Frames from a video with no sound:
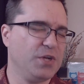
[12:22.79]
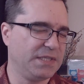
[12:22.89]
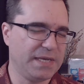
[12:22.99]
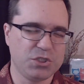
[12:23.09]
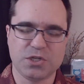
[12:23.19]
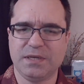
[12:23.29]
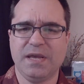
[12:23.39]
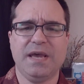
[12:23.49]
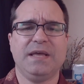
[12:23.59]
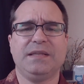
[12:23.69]

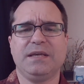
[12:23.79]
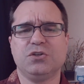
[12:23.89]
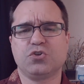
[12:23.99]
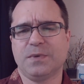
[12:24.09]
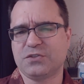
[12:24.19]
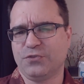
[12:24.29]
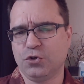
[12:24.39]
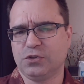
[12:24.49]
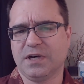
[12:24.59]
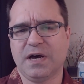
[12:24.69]
attention. Thank you so much for
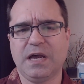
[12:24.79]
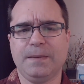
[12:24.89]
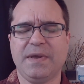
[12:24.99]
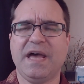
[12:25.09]
your time.